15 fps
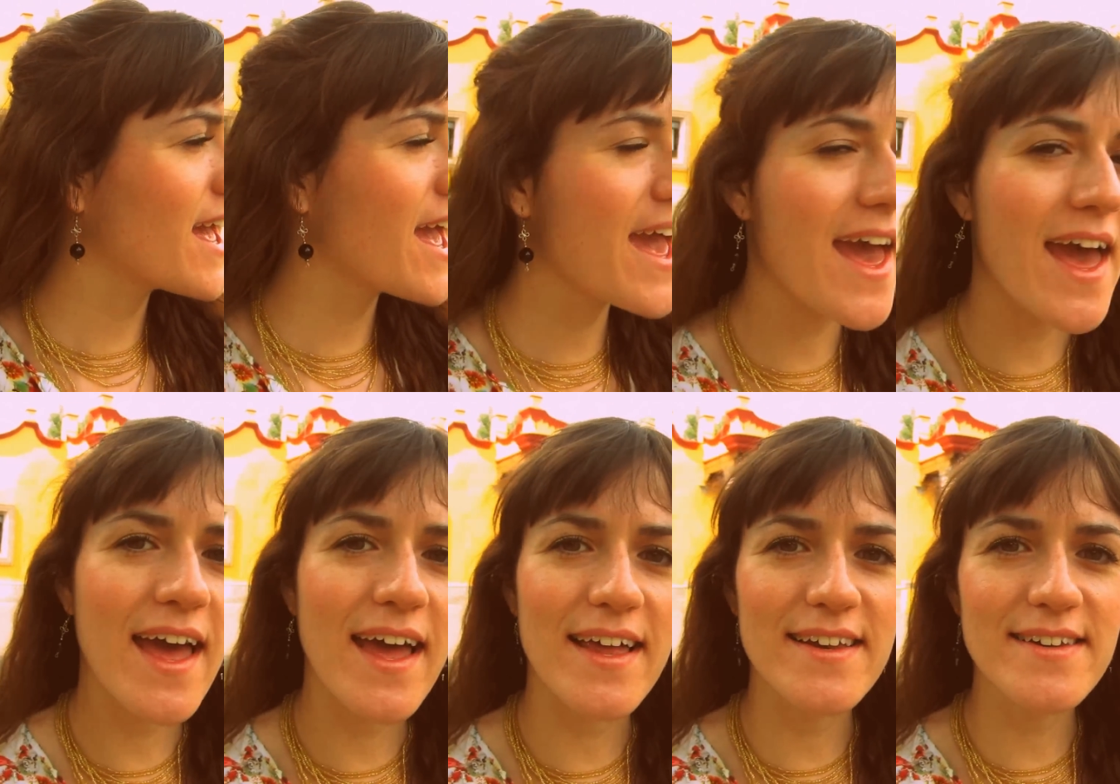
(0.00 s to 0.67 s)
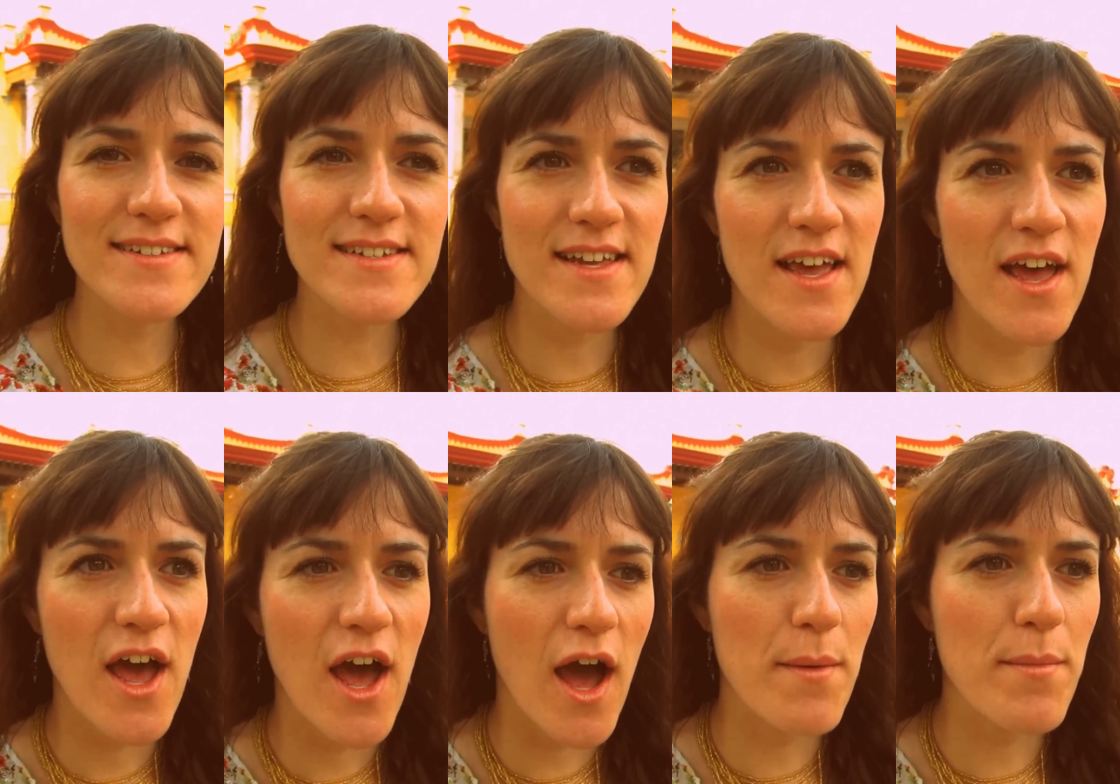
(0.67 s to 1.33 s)
and
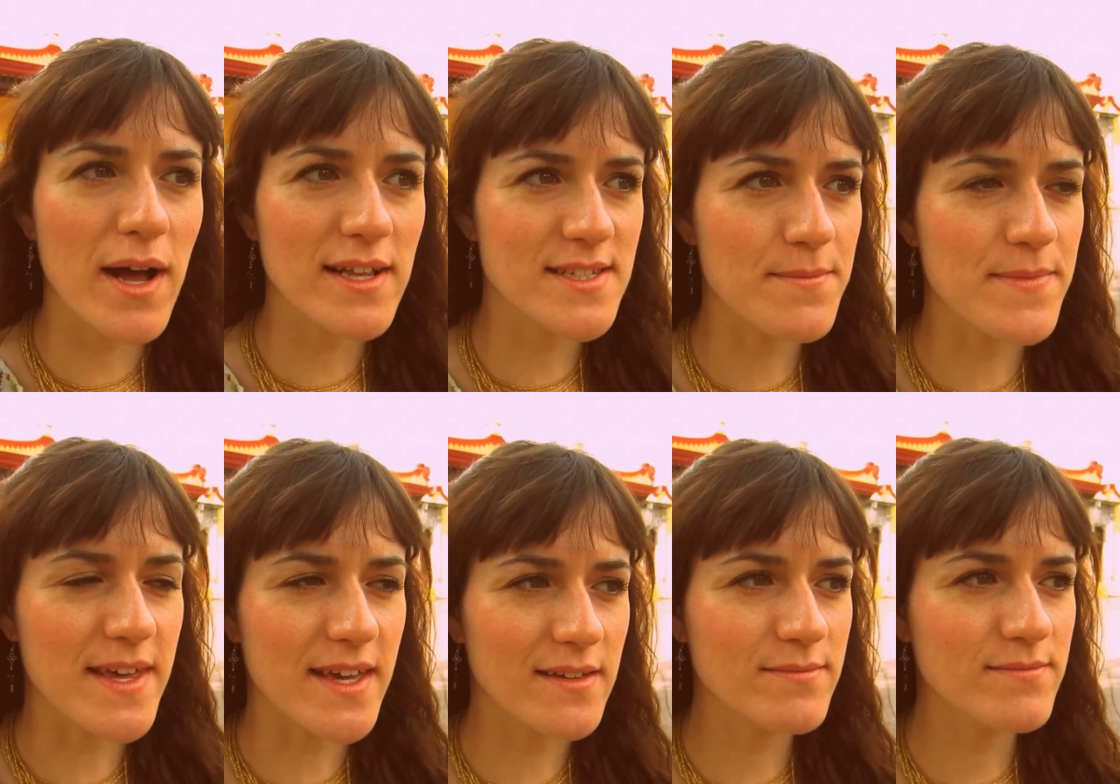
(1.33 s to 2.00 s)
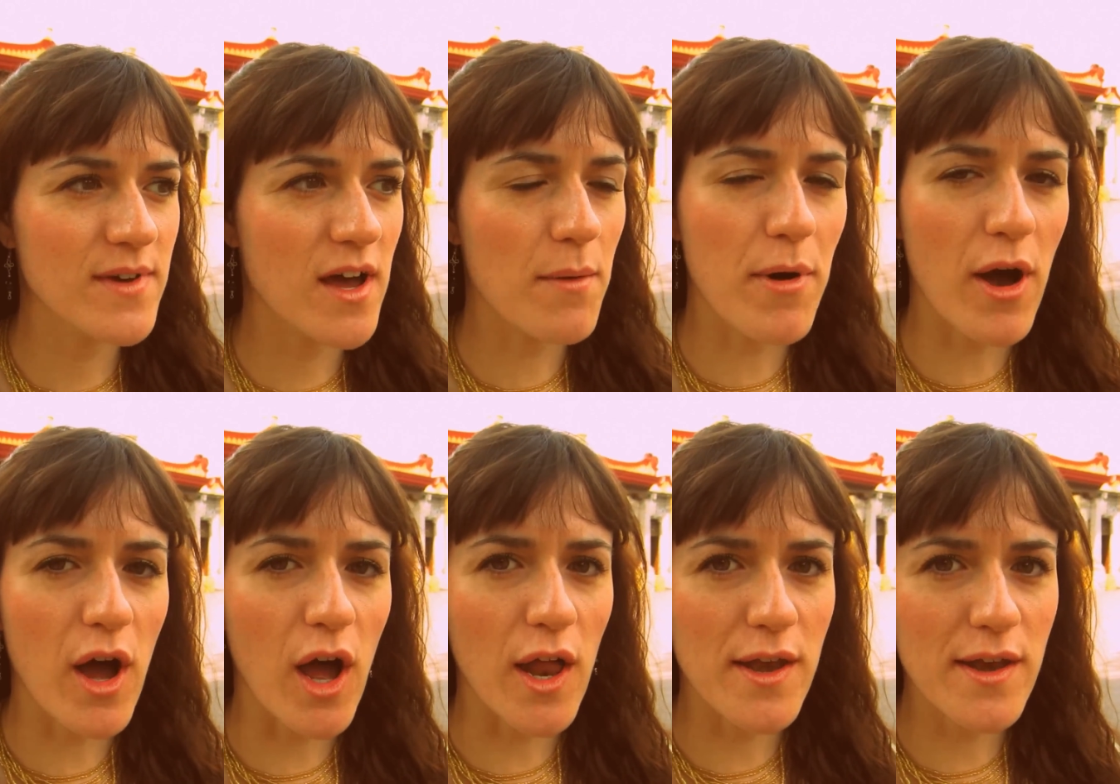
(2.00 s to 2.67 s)
I bought something
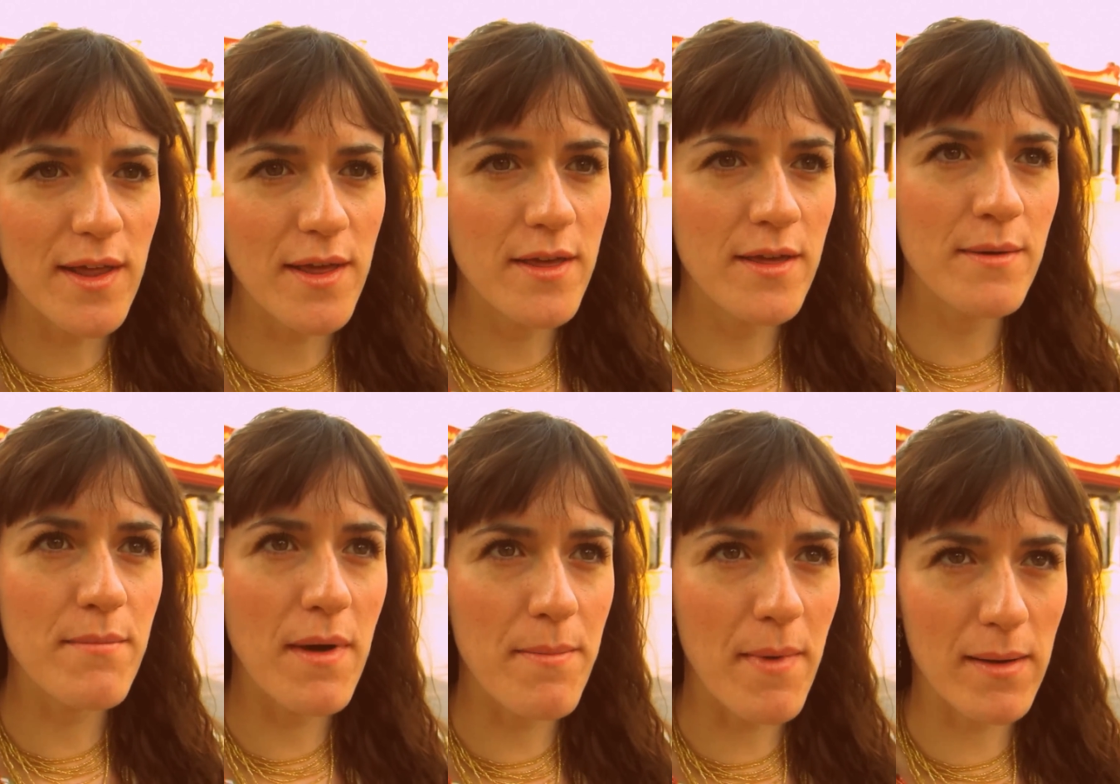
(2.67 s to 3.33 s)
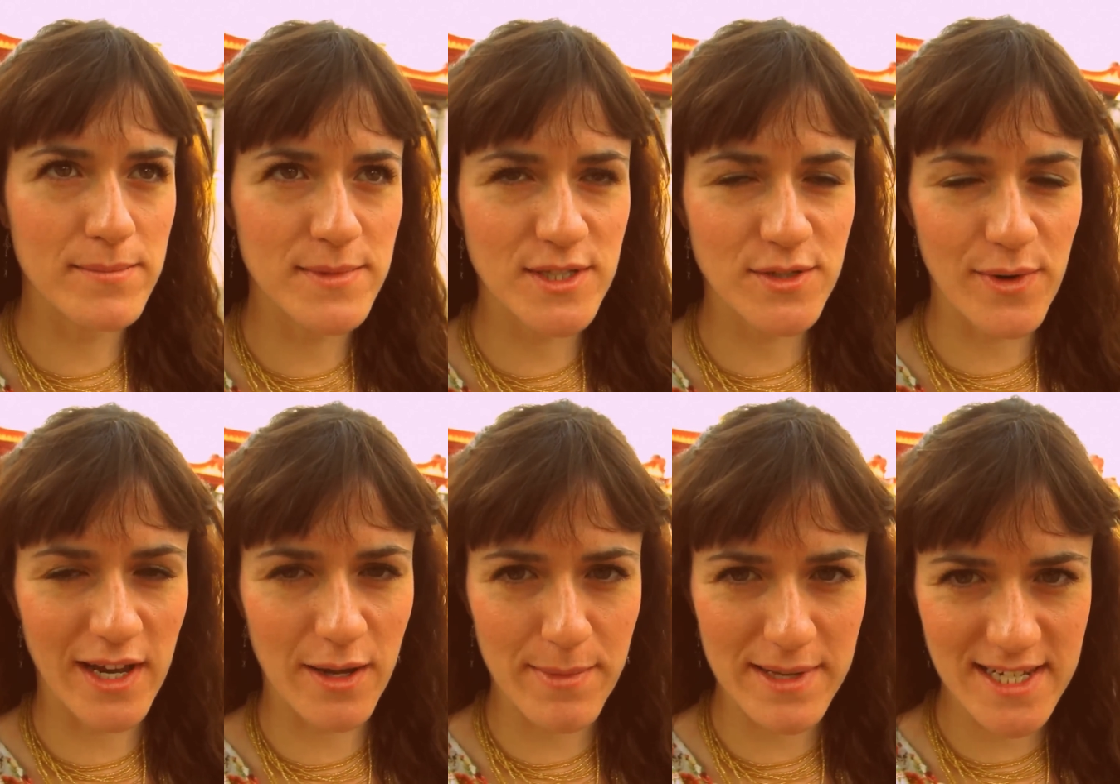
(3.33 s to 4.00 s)
upon my mom's
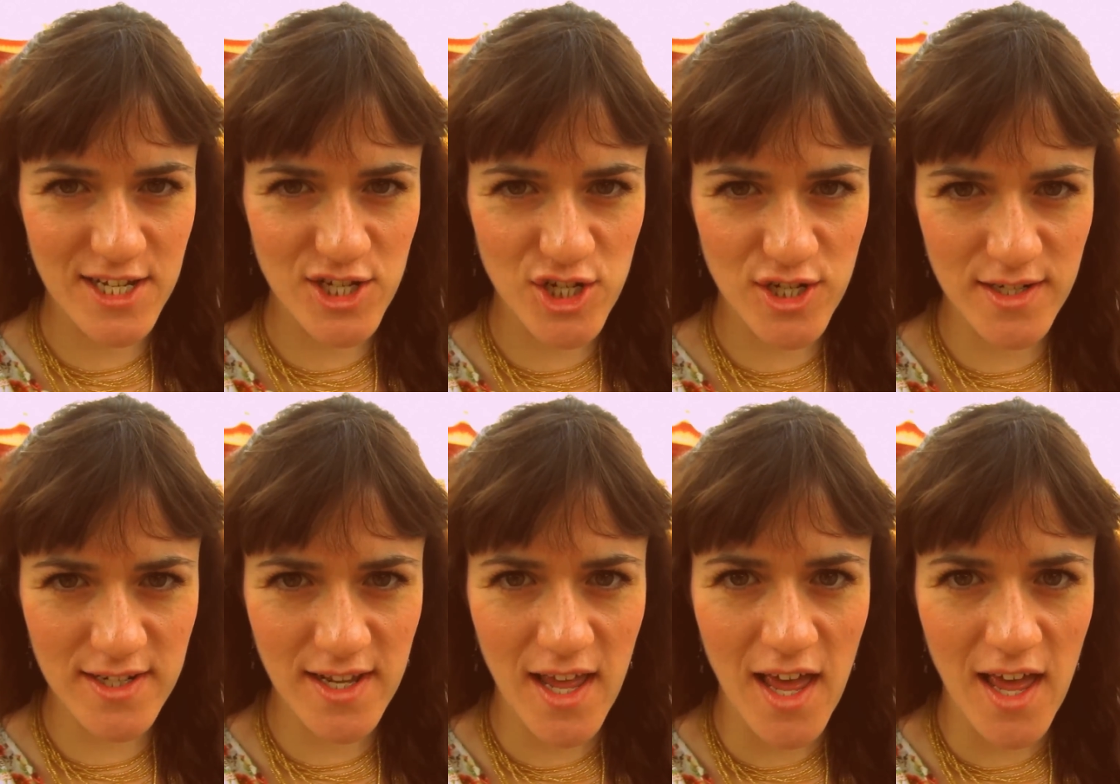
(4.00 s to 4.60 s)
recommendation.